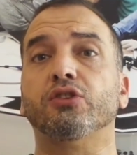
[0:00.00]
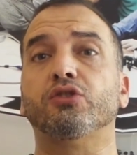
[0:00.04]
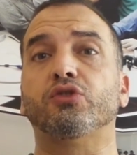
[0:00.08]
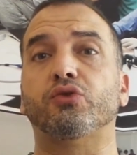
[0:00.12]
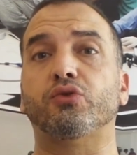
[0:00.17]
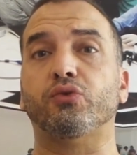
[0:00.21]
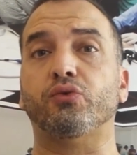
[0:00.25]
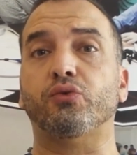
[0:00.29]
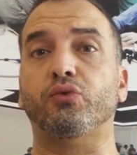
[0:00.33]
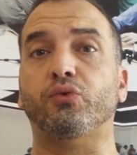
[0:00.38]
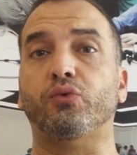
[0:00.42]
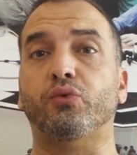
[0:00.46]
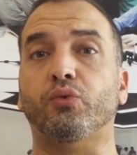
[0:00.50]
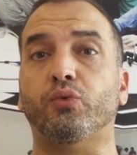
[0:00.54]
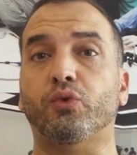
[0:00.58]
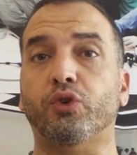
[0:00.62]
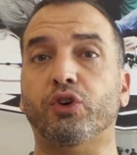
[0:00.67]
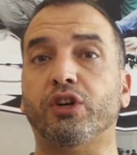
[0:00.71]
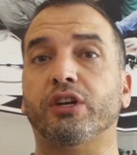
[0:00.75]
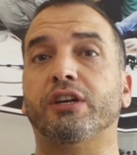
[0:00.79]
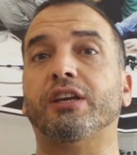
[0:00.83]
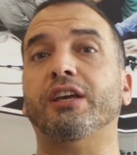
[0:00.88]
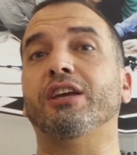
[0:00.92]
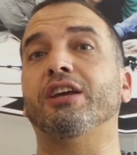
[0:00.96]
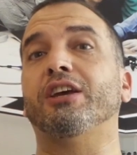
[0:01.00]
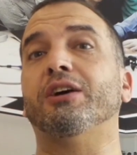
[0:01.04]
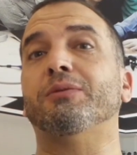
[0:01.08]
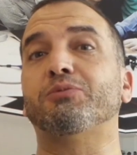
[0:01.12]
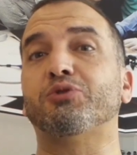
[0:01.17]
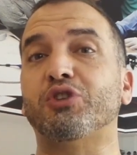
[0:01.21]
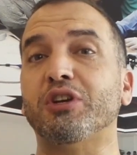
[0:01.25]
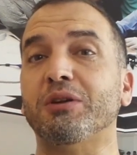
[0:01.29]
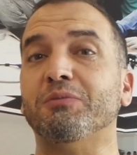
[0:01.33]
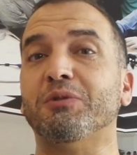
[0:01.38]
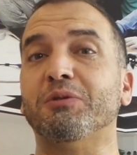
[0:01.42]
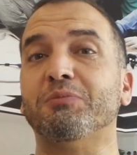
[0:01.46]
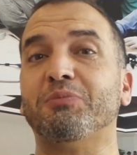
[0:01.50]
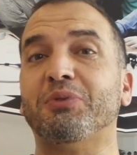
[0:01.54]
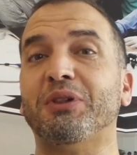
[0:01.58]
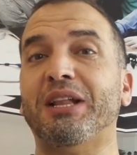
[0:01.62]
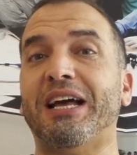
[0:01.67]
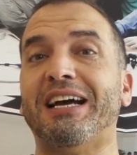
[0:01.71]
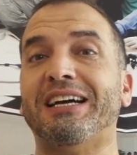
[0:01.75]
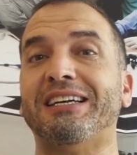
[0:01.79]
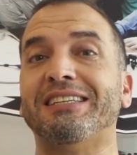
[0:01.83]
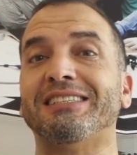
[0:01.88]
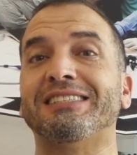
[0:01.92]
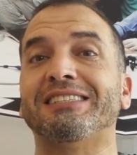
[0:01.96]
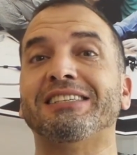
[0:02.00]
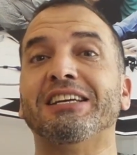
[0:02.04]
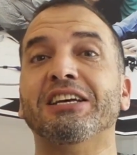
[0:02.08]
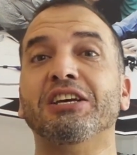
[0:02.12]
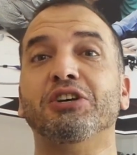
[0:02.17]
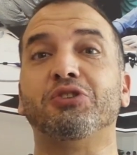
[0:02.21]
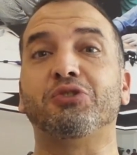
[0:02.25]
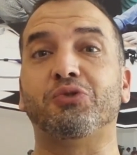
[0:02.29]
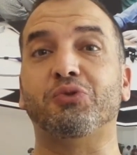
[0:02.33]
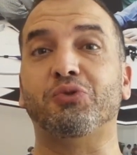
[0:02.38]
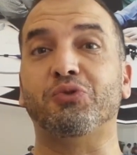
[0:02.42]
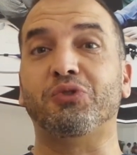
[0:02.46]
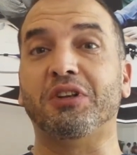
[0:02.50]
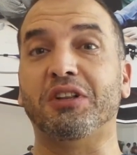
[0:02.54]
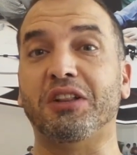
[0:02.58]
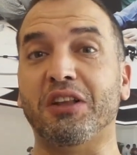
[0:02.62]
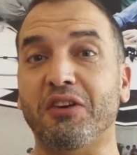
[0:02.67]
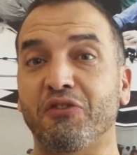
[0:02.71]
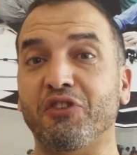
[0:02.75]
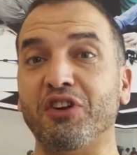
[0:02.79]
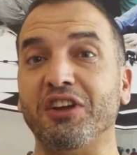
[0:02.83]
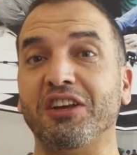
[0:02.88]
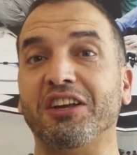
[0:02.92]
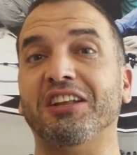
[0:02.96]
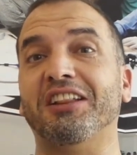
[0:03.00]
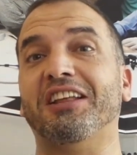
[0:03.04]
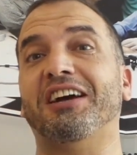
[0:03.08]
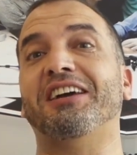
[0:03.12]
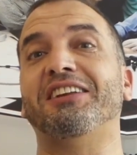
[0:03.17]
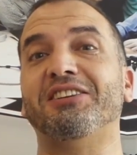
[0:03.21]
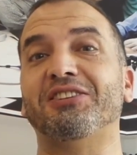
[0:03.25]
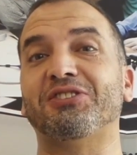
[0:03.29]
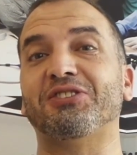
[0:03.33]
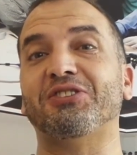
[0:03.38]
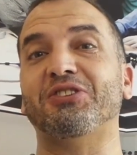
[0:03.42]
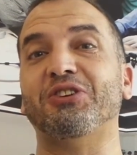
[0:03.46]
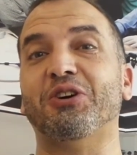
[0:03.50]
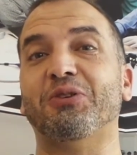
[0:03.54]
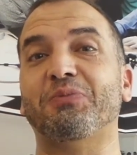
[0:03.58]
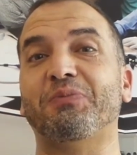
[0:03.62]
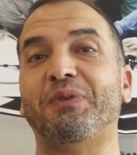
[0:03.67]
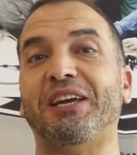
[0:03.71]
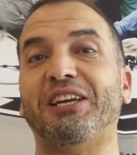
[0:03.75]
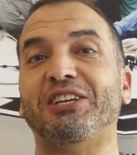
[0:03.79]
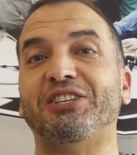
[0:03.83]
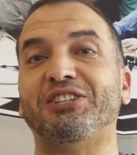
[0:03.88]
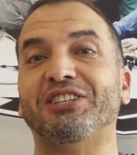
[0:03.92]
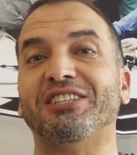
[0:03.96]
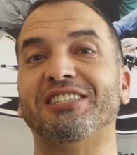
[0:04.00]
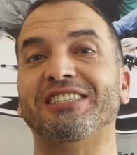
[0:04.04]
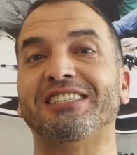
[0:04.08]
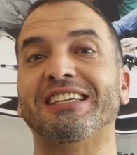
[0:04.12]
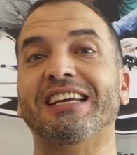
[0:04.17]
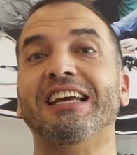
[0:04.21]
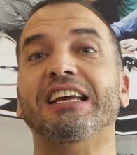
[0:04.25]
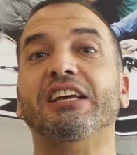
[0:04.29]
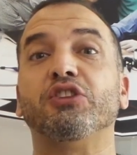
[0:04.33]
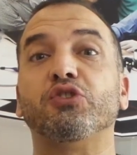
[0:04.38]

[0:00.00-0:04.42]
to working up treatment plans, to delivering aligners to your patients,